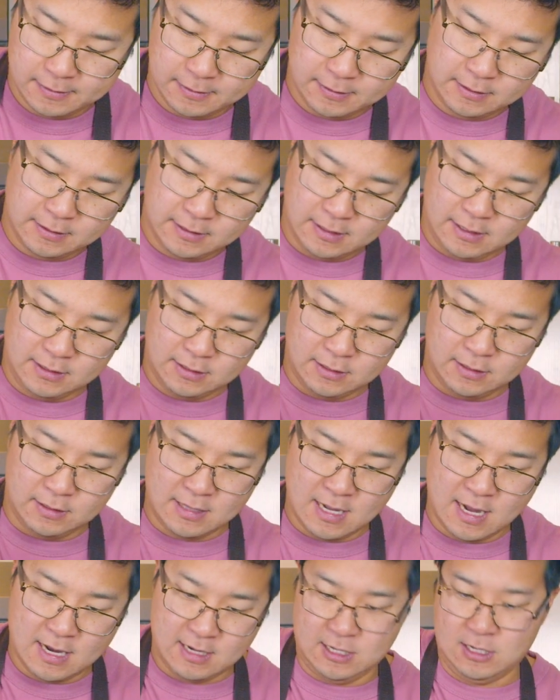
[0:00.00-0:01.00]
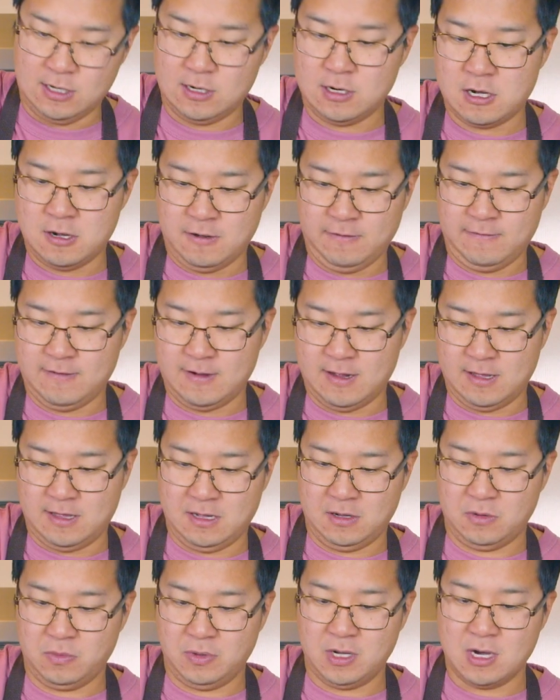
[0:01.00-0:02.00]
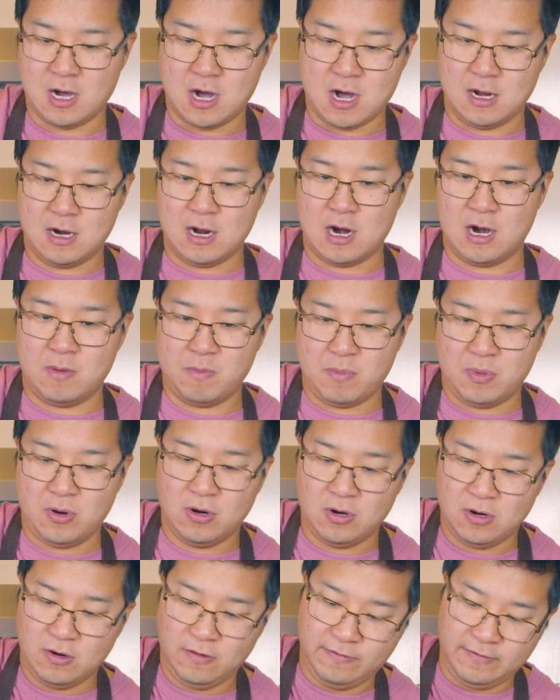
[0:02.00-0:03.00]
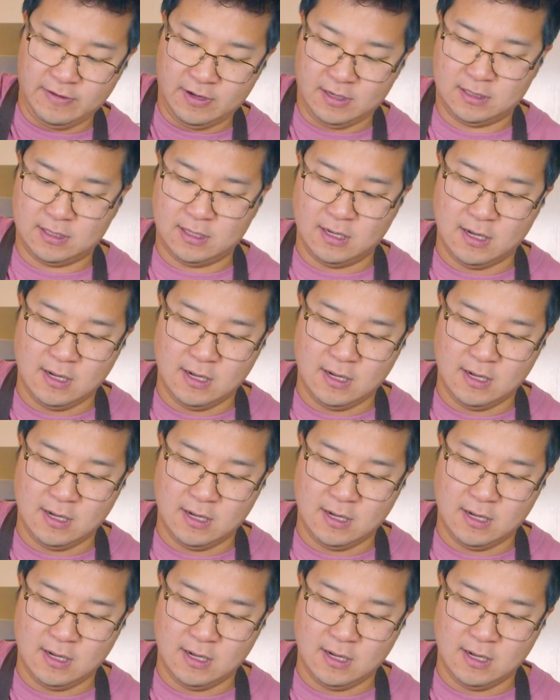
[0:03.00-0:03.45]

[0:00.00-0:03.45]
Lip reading: Okay, turn that heat off. I think we got our perfect